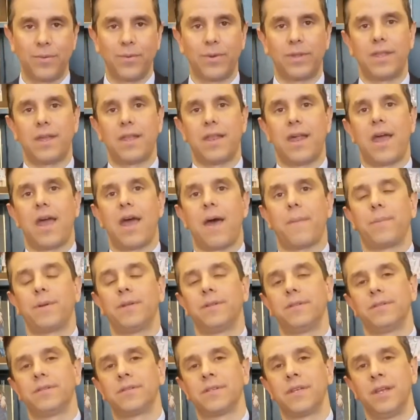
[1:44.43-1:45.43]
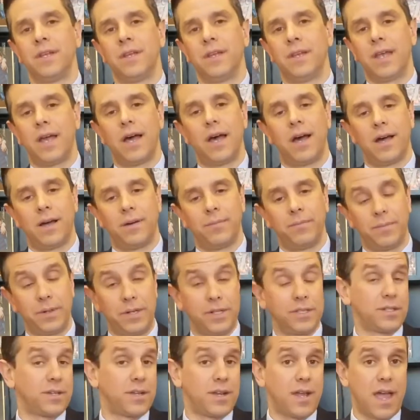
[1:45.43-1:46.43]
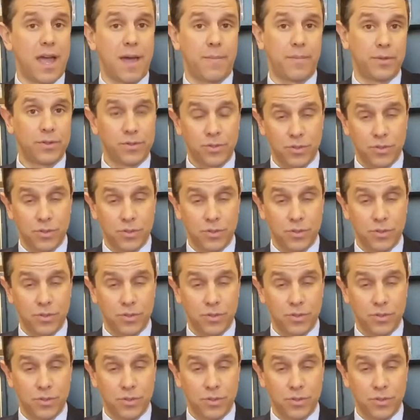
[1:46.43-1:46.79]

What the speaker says: when that happens, but it's going to happen.